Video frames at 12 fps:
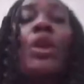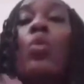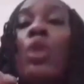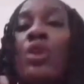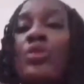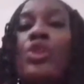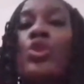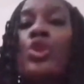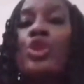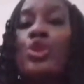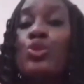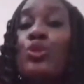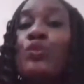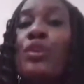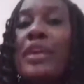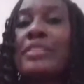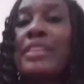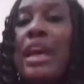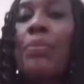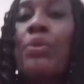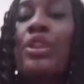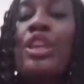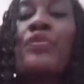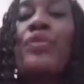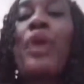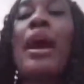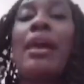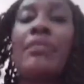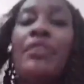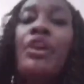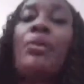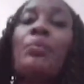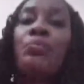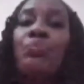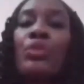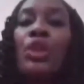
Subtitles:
one thing you should do, for example, if you have